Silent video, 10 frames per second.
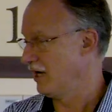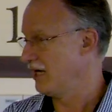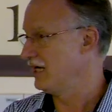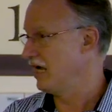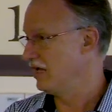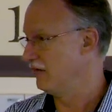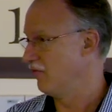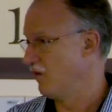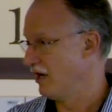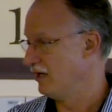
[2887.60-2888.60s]
And he gave them
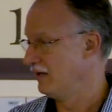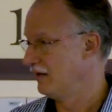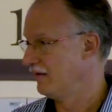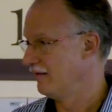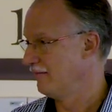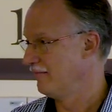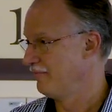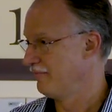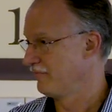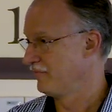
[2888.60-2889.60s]
away,
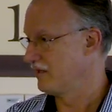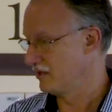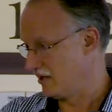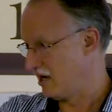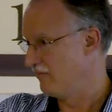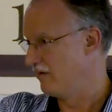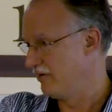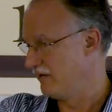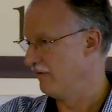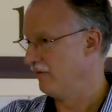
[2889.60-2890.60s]
just gave them to
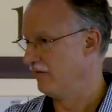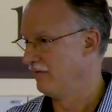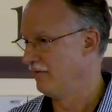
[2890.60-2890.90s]
people.